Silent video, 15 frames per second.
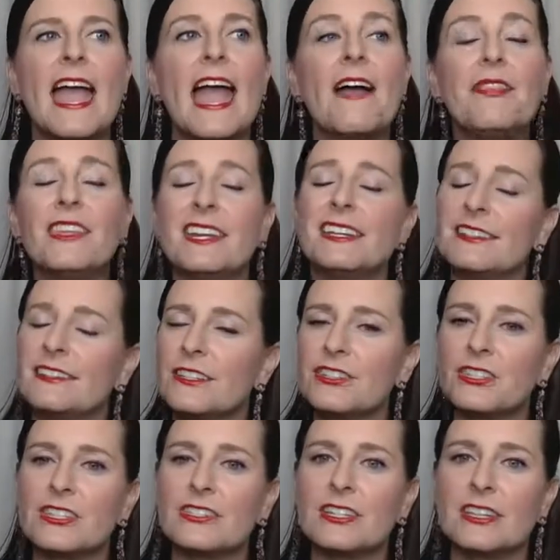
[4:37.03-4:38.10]
And then in
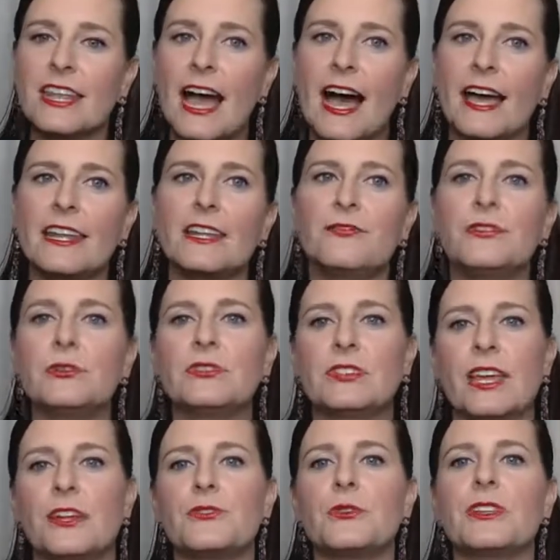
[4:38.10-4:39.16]
addition to that, if you
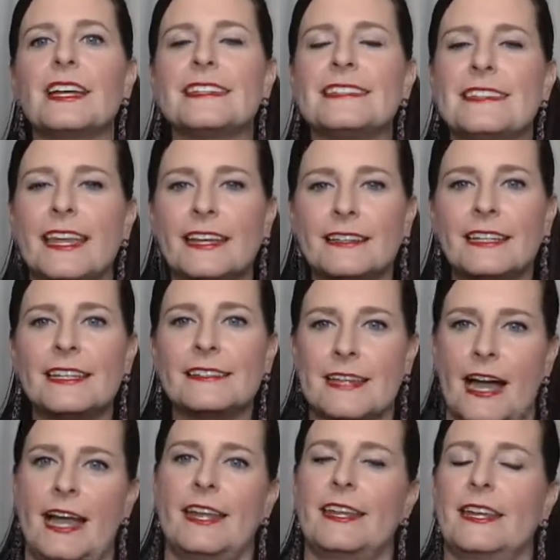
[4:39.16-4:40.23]
schedule a daily
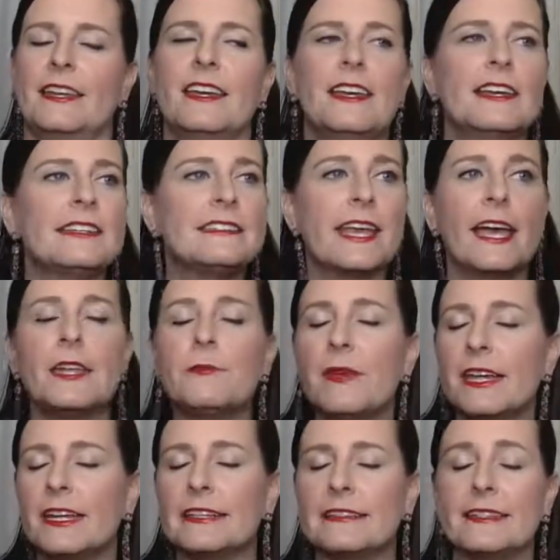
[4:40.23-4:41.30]
tidy, 10
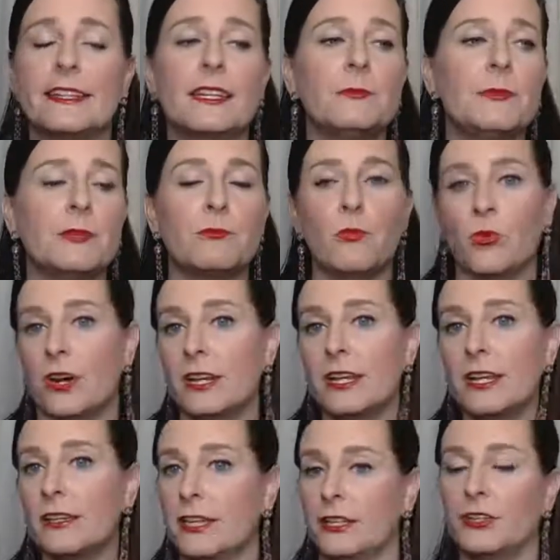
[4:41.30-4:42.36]
minutes, it can be
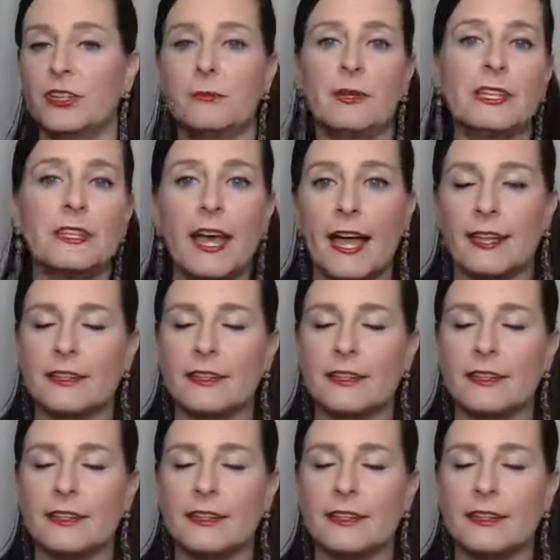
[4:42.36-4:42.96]
morning, it could be night.